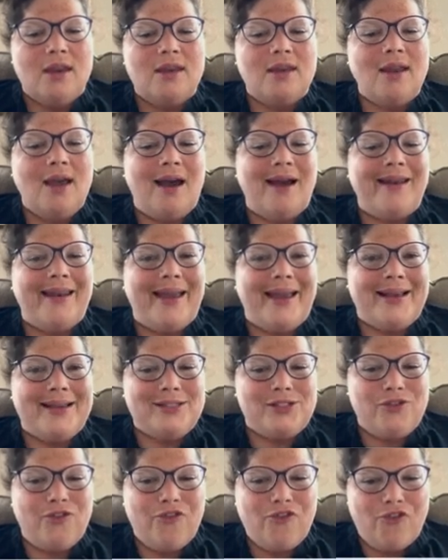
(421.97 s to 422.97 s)
not
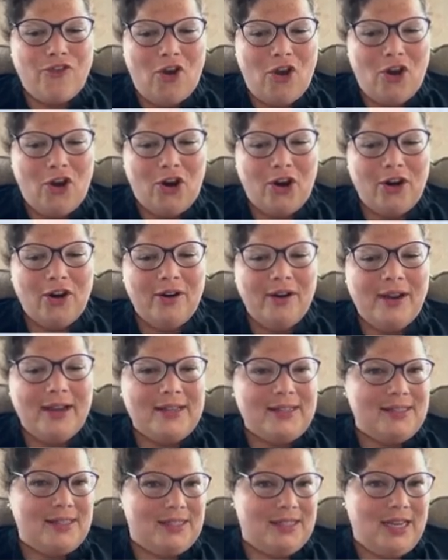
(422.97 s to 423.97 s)
as far
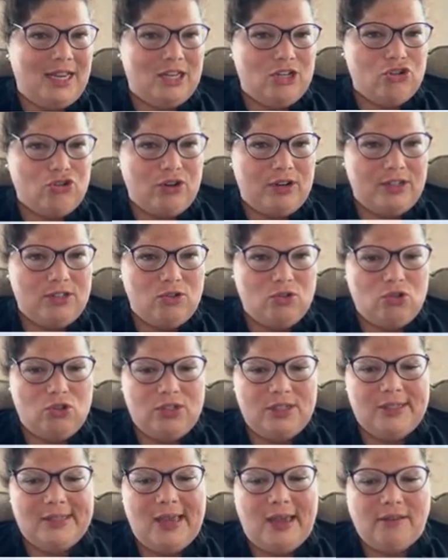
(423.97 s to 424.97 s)
as the tundra, so
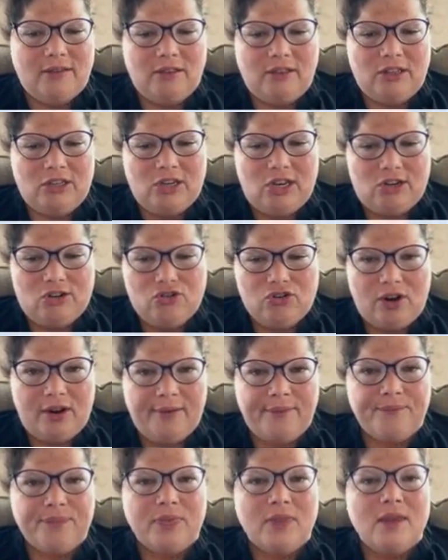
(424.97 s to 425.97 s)
just south of the tundra.
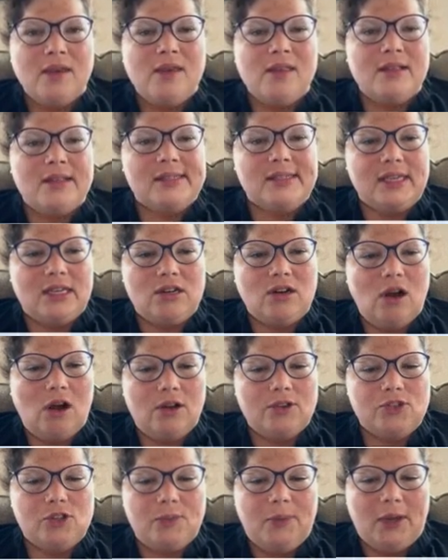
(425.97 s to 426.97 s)
This can
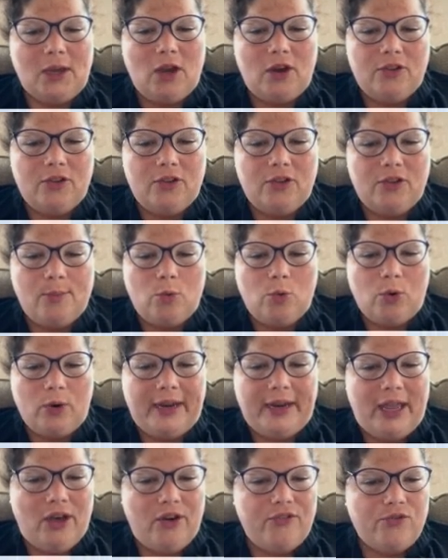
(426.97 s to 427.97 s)
also be called the
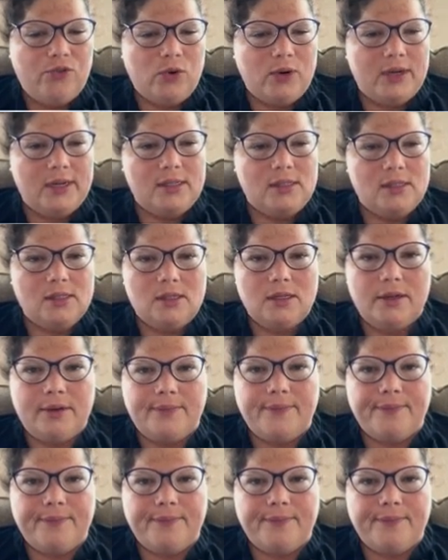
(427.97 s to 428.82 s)
boreal forest.